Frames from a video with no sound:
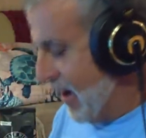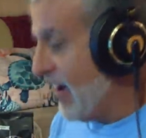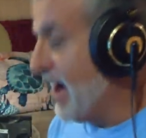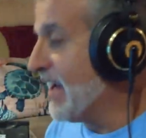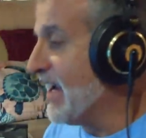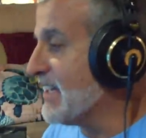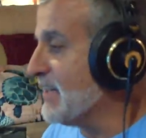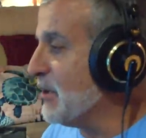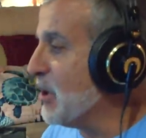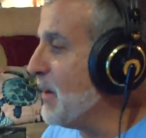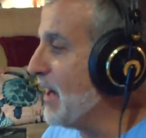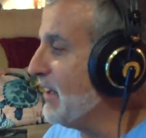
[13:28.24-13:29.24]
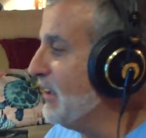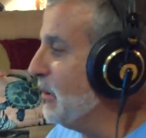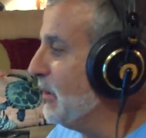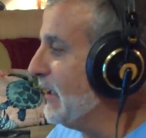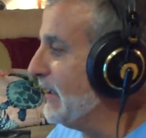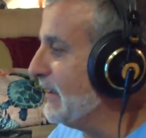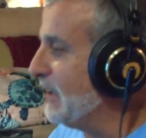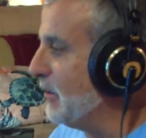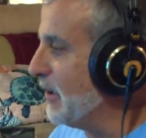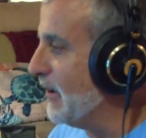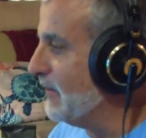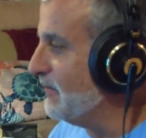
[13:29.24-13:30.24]
All right, guys, let me go back a little bit. Here
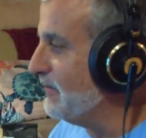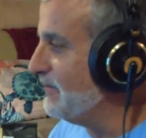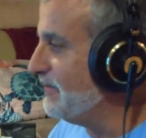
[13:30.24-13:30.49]
we go.